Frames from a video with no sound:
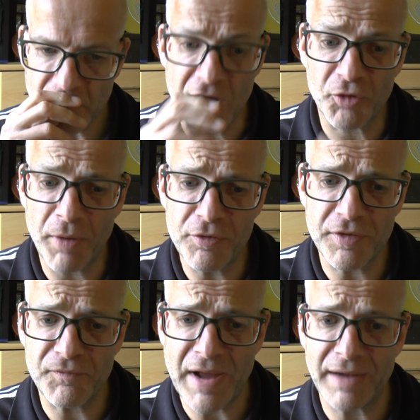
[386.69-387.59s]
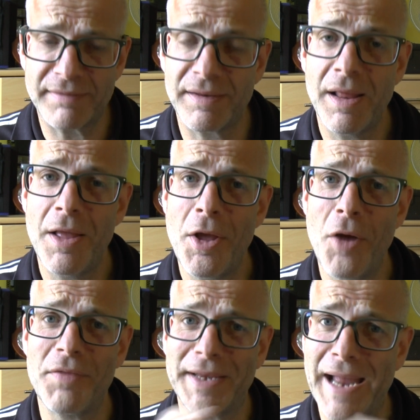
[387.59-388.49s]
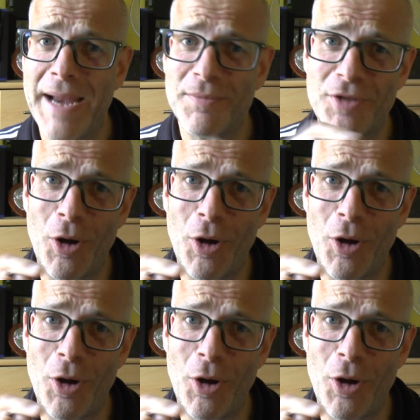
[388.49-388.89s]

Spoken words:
And I suppose the fact of the games